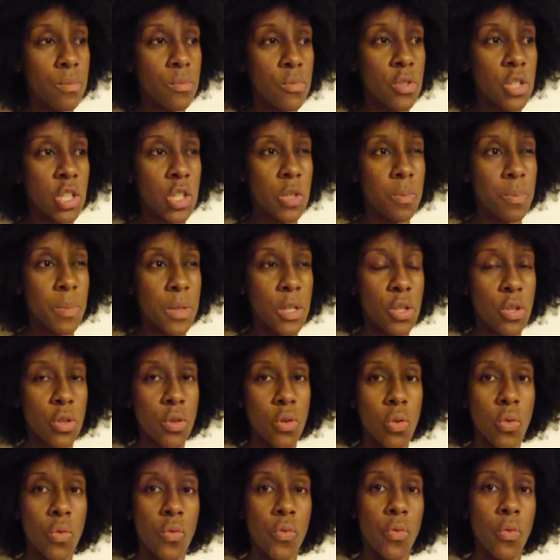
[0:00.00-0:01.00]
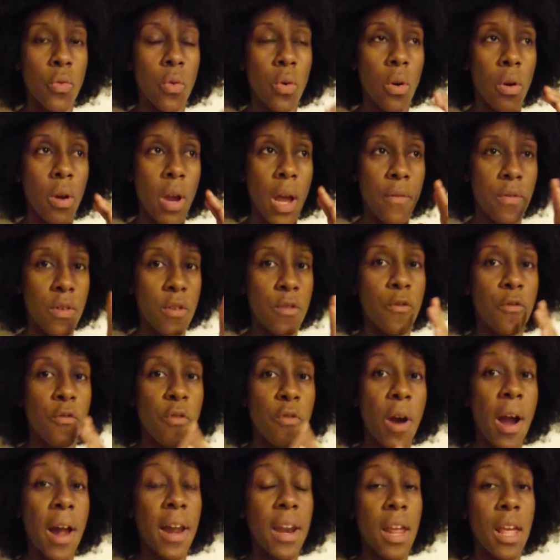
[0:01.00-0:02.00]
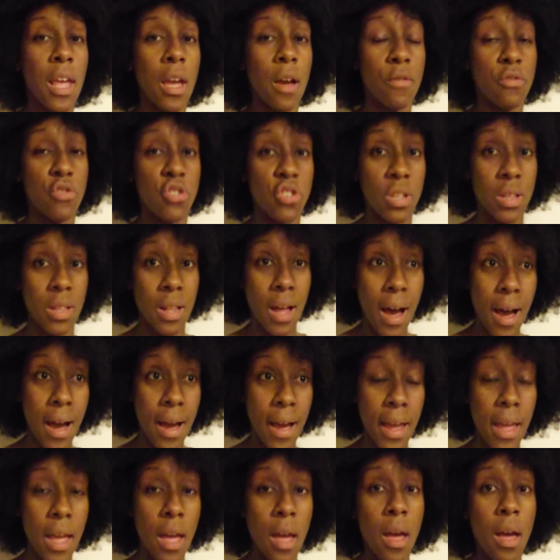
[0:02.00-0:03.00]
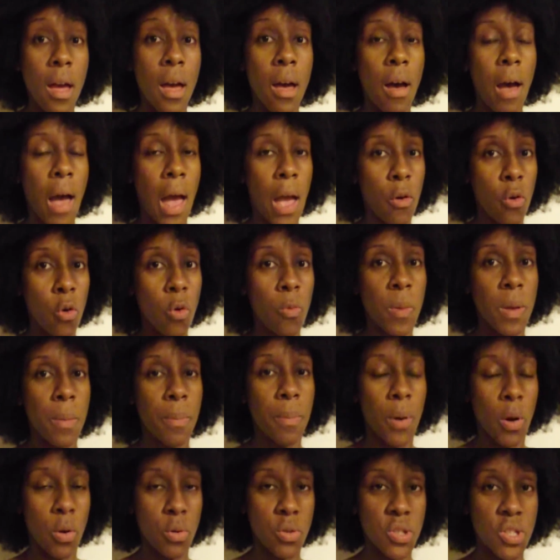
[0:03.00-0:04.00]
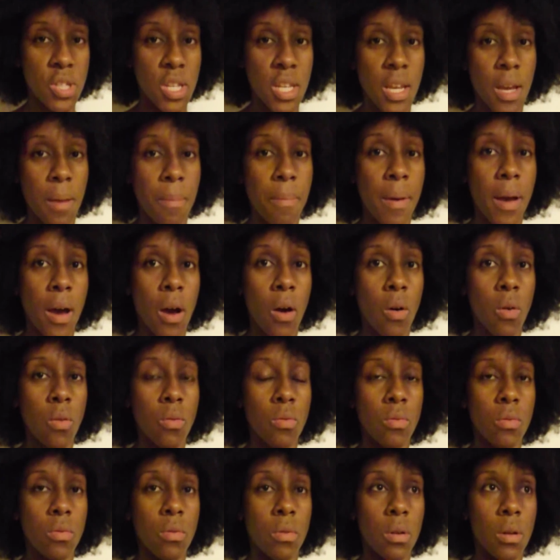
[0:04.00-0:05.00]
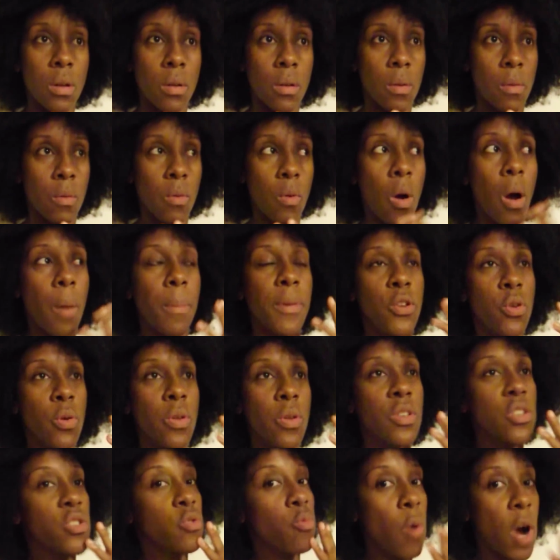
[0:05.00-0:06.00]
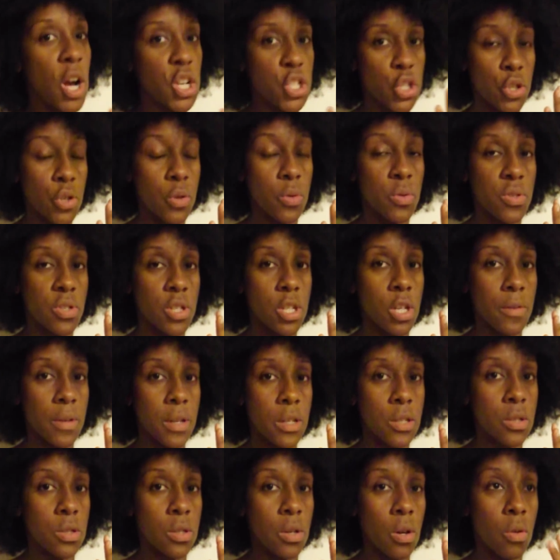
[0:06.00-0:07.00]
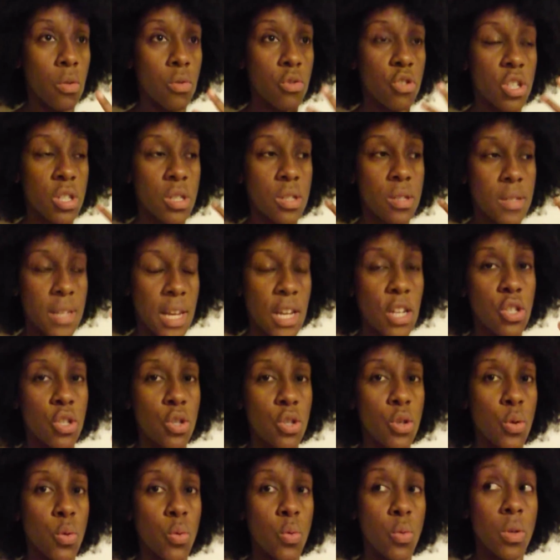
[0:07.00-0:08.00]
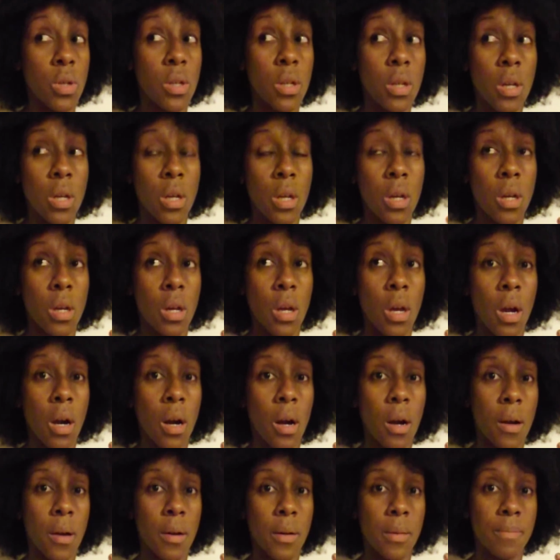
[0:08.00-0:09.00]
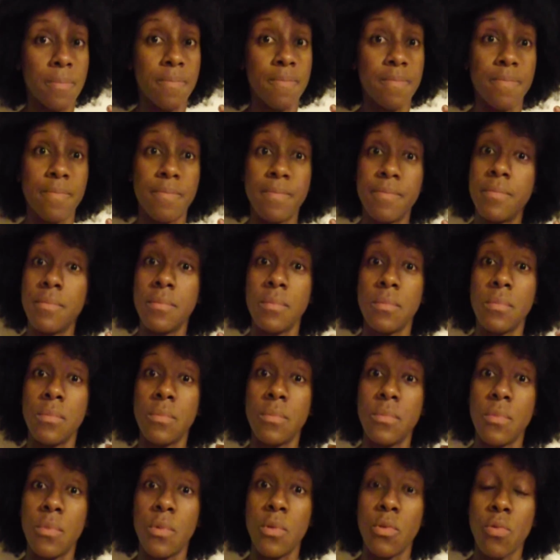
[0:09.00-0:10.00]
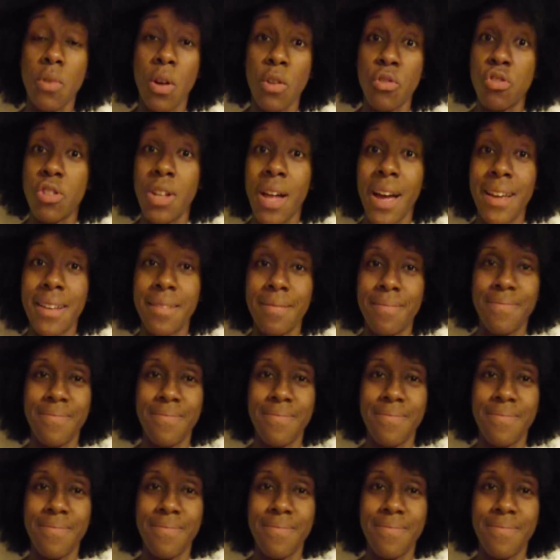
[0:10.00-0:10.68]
Just be tuned for every Friday of July. I will be posting about, I'll be doing this Wash and Go series. So just stay tuned throughout July.